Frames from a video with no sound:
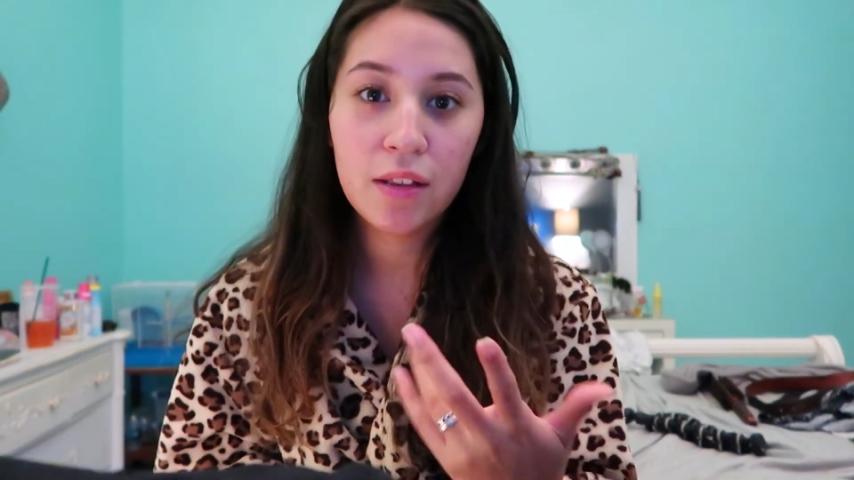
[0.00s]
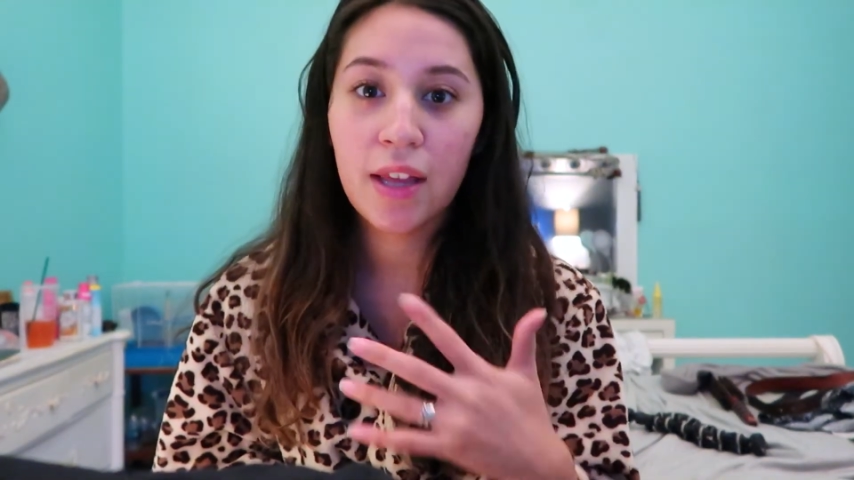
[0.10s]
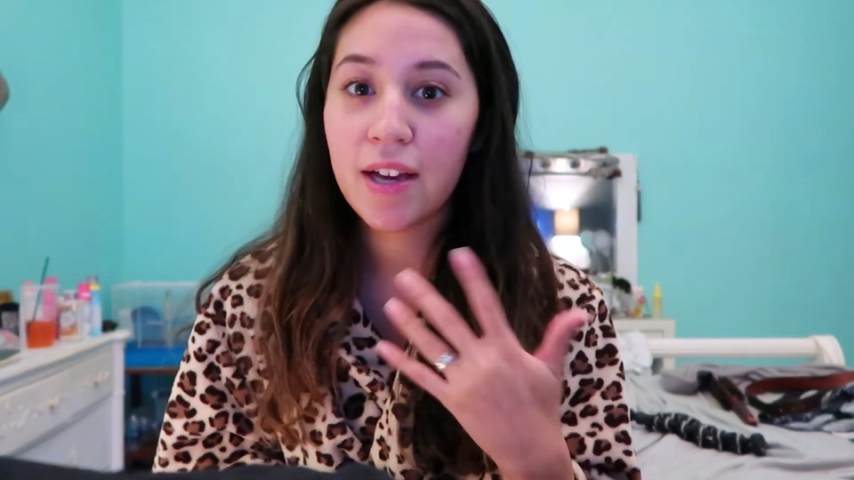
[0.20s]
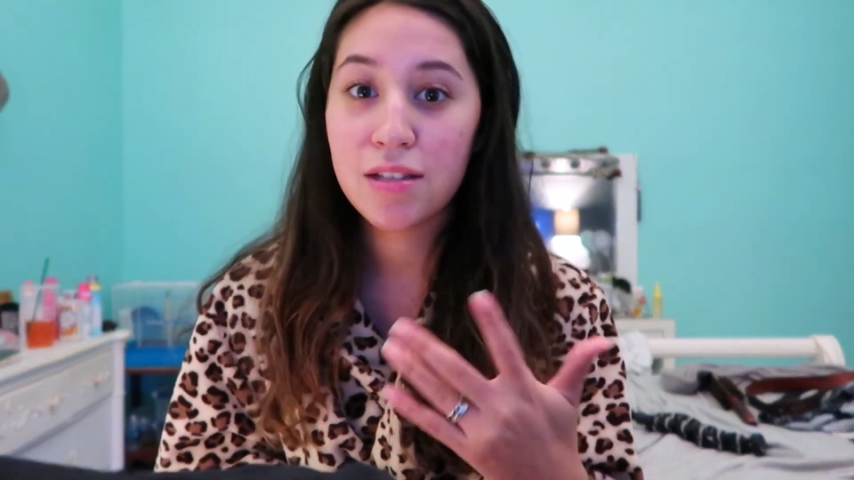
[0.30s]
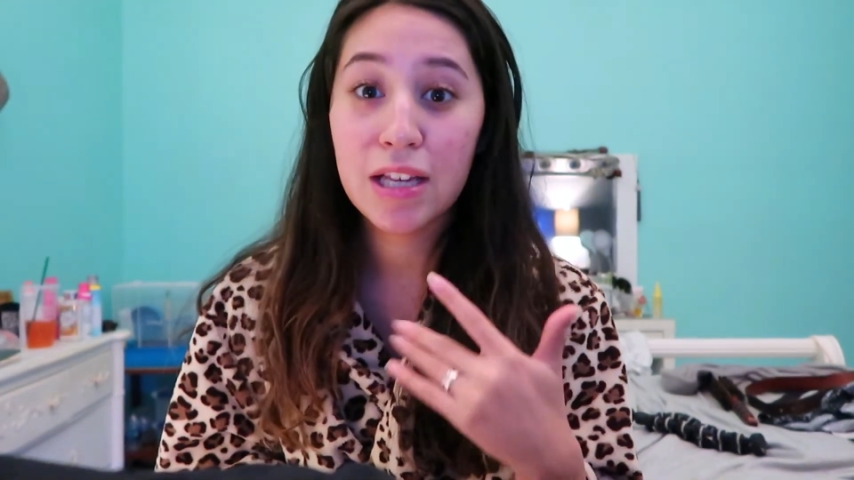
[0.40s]

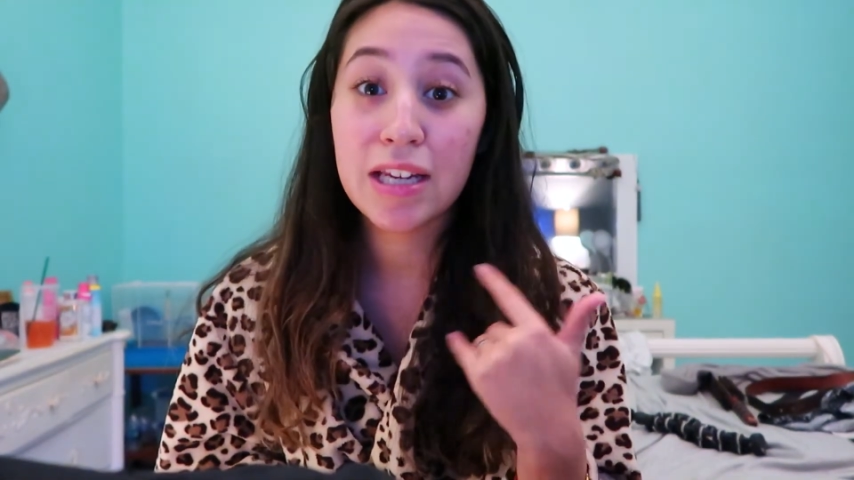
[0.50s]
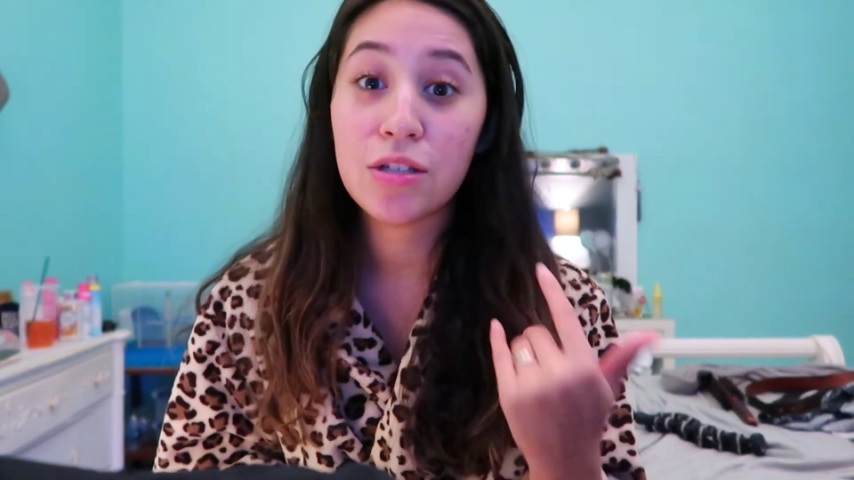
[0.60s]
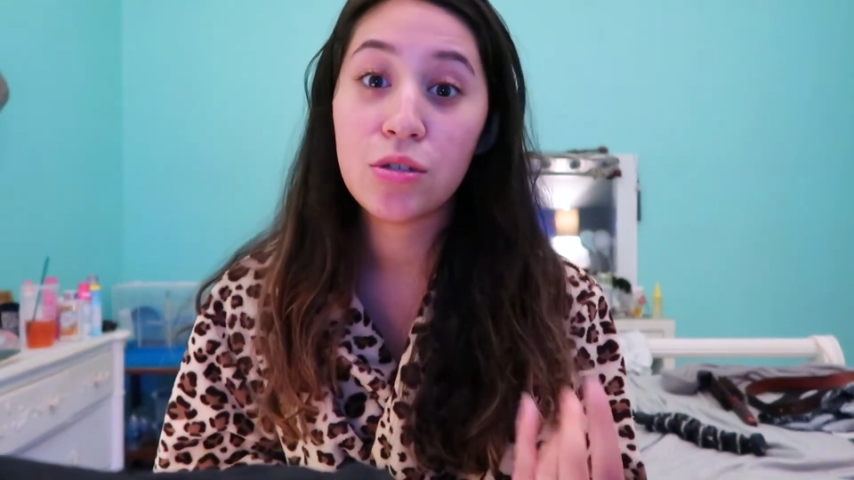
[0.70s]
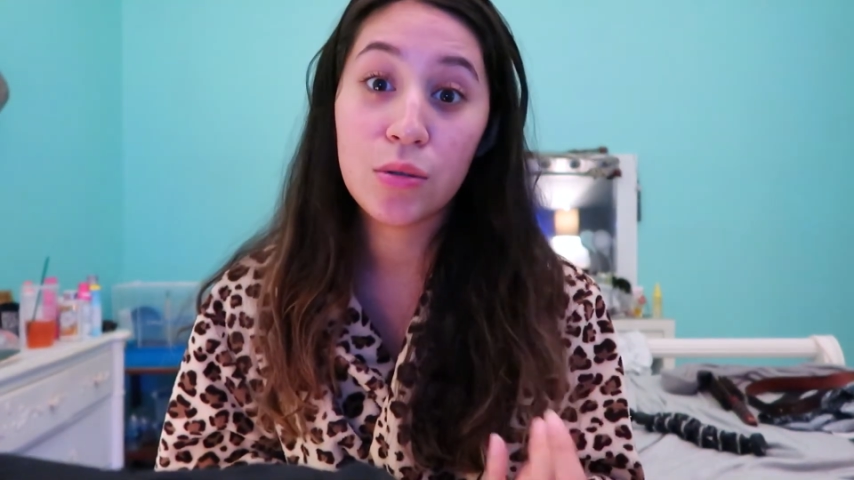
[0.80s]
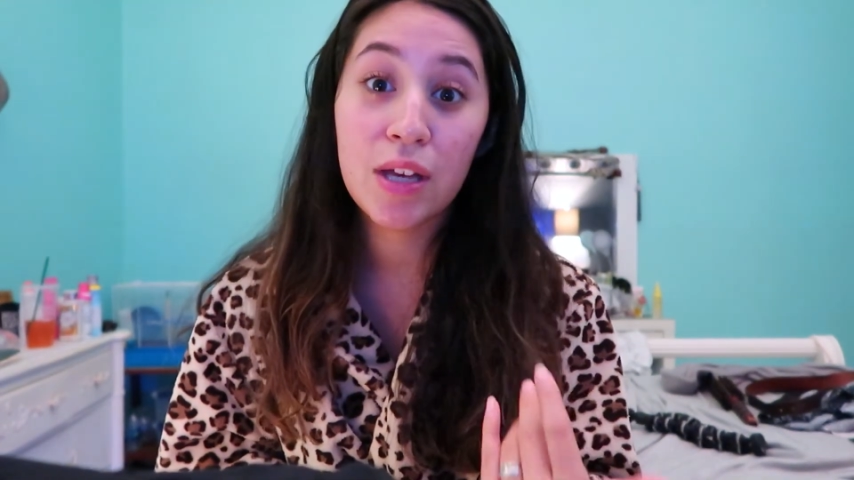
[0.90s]
like I said, I
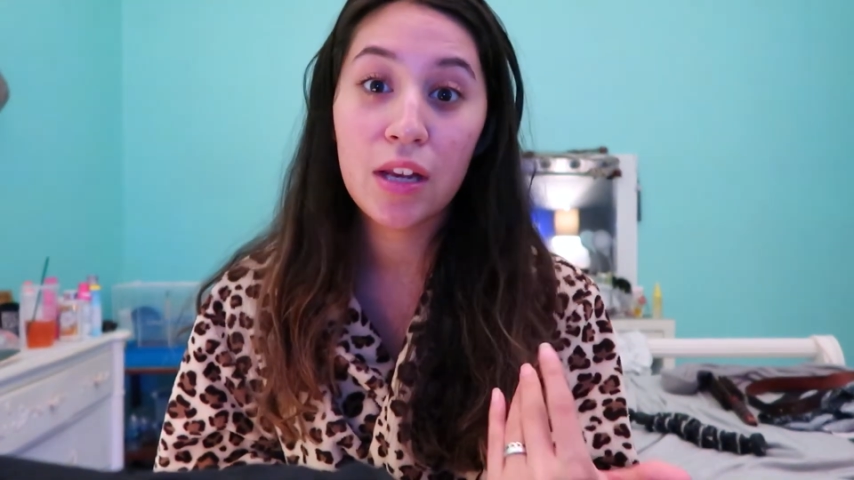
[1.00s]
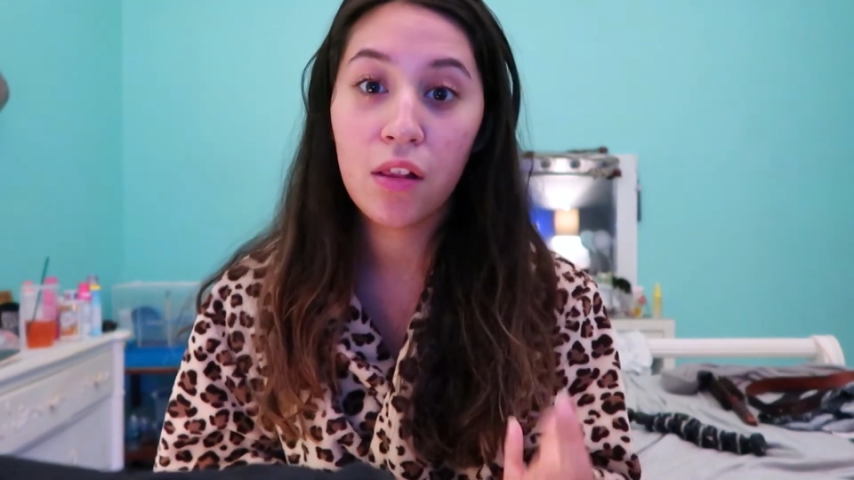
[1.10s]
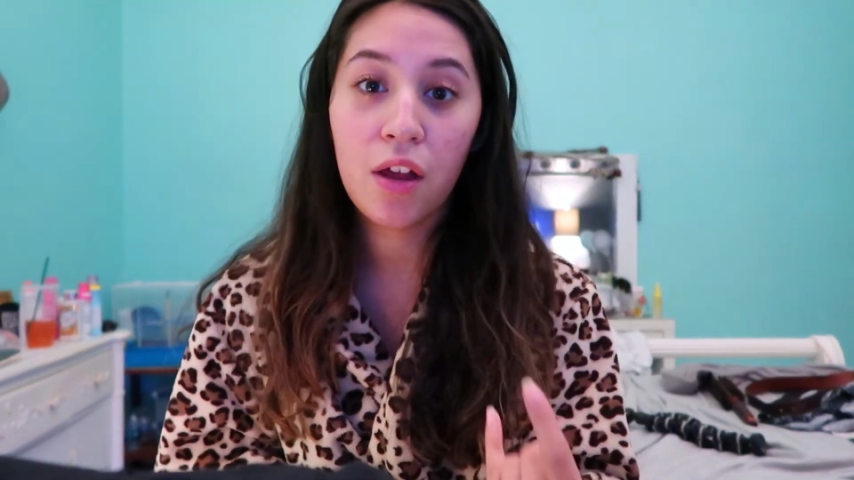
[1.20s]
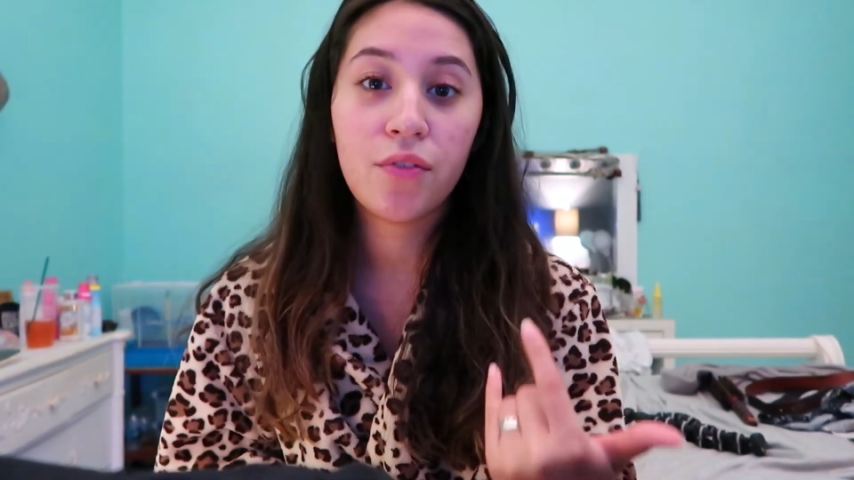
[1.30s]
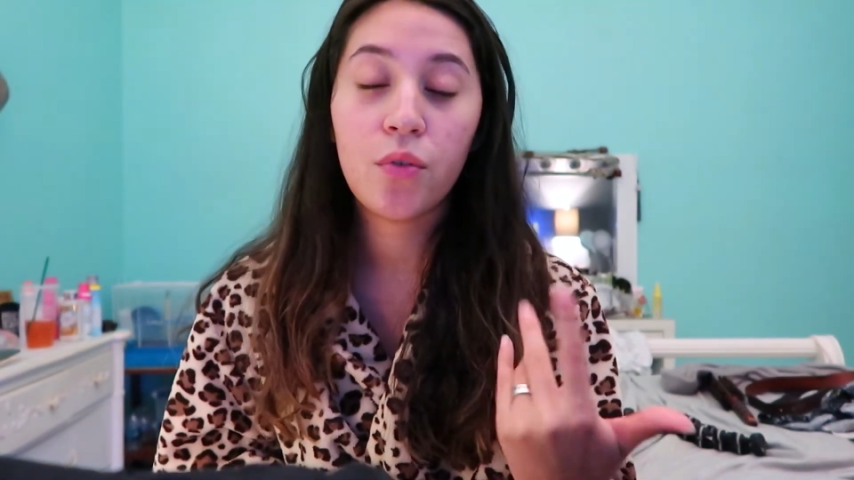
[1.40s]
do get a
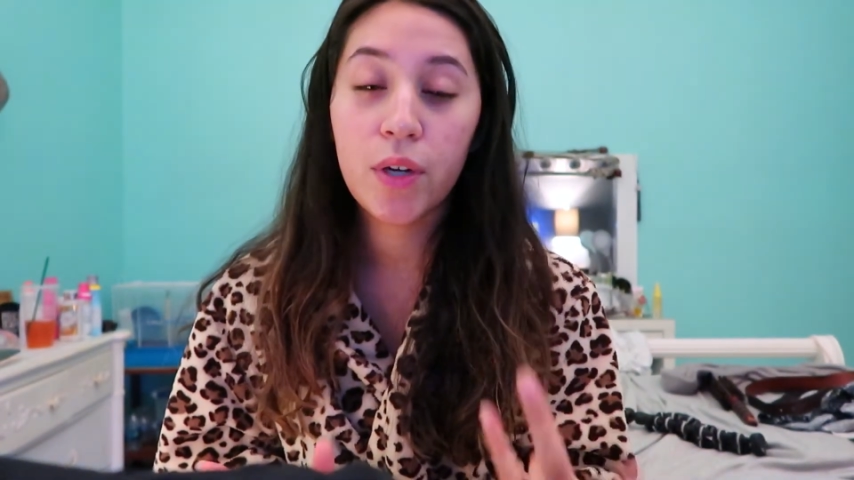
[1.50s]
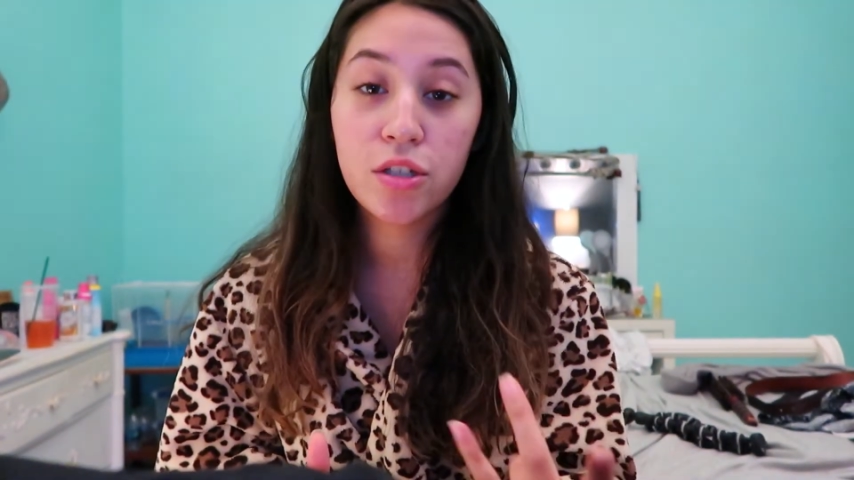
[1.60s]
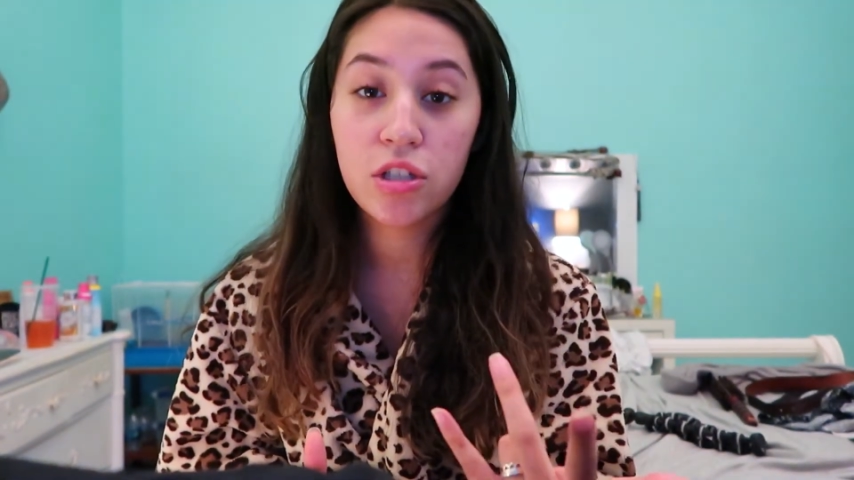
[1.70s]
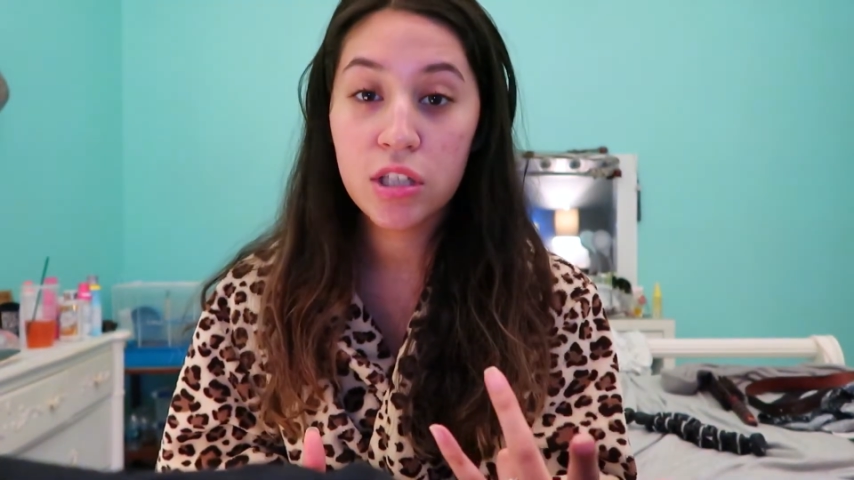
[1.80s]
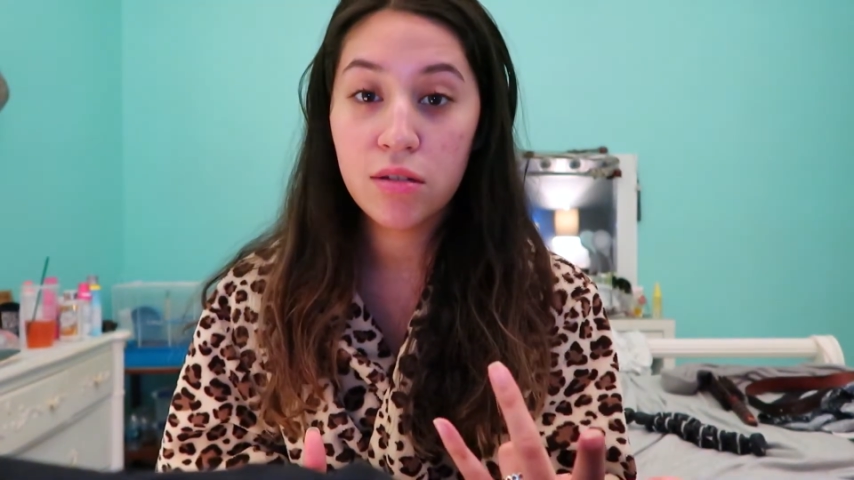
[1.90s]
lot of
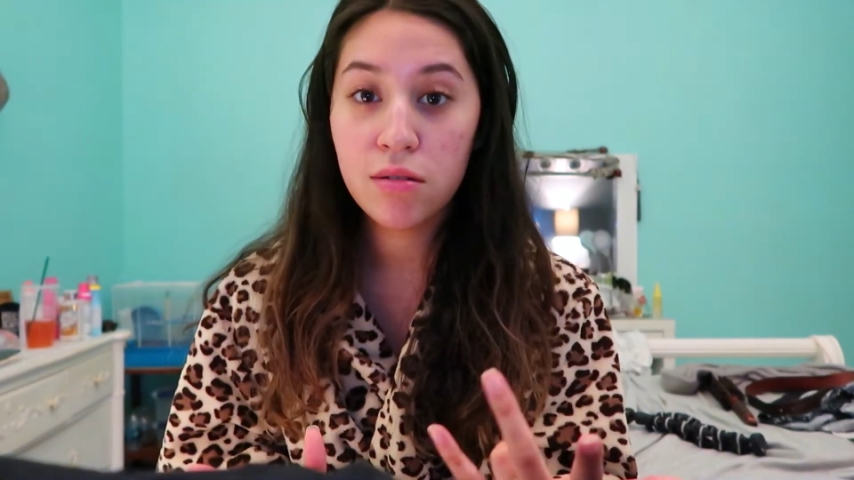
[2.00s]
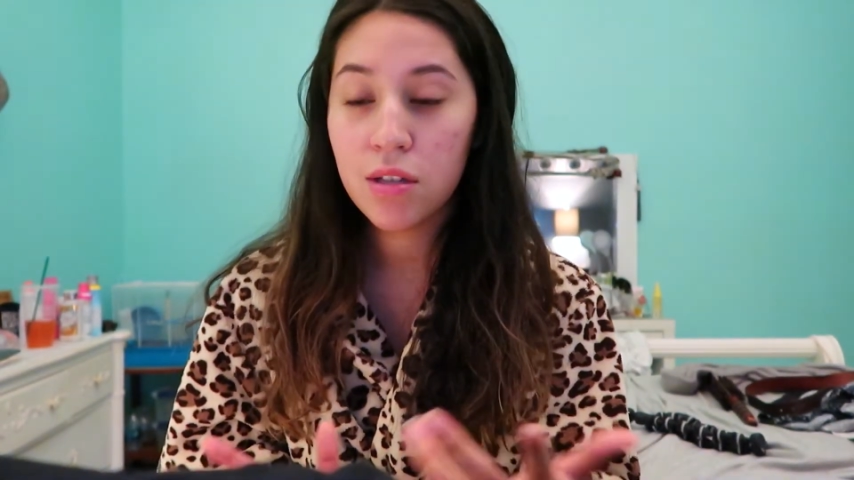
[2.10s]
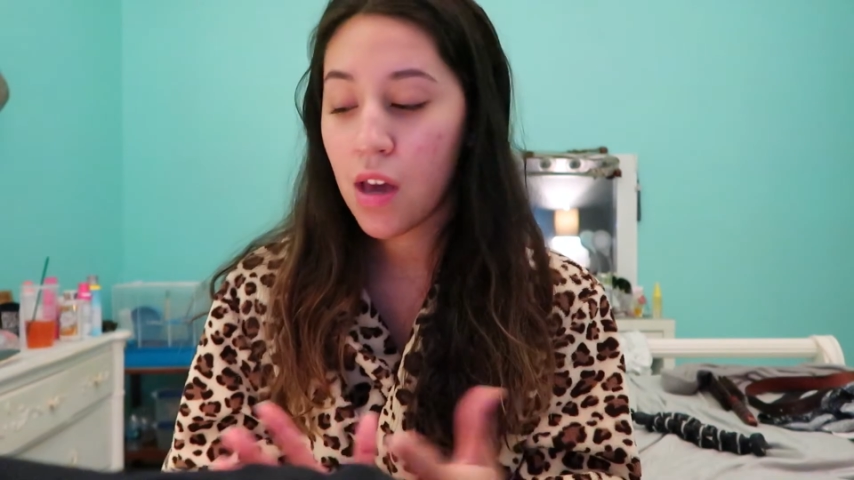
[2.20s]
questions.